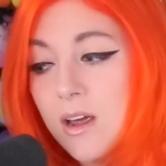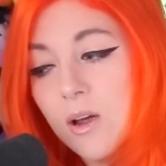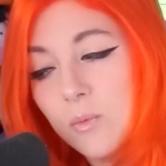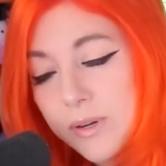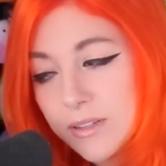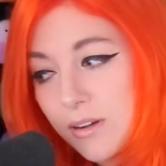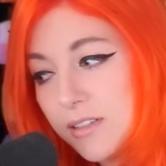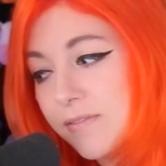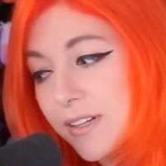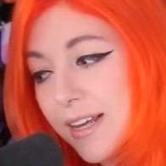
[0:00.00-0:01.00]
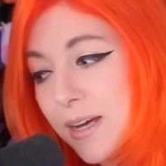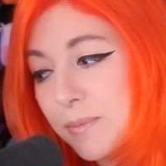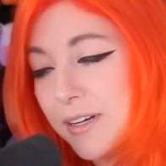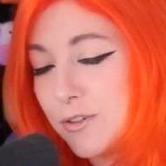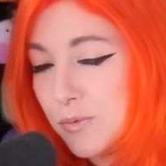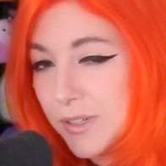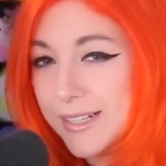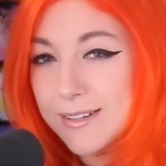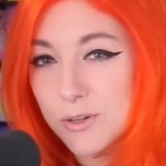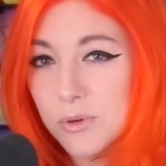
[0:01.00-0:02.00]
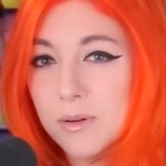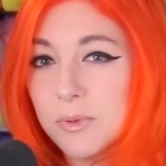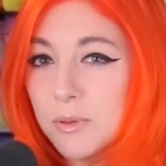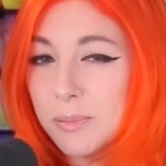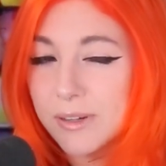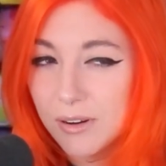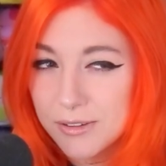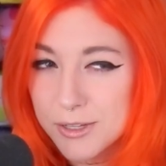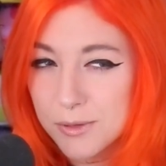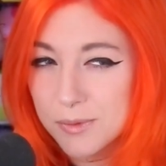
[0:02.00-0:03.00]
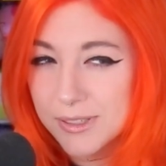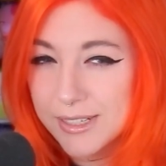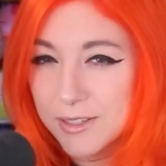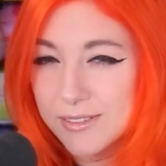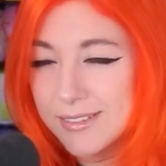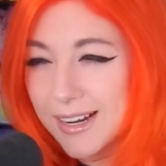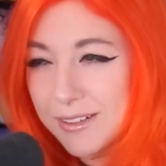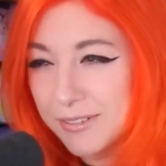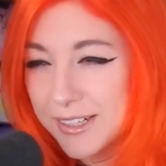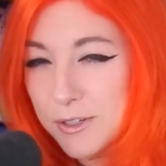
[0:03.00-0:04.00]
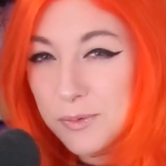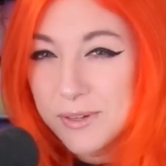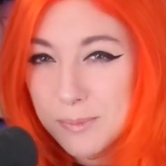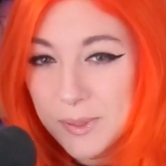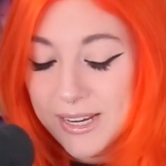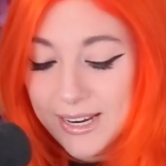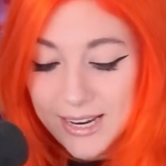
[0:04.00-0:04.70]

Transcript: with Cult of the Lamb. It's really adorable, but also really kind of like creepy.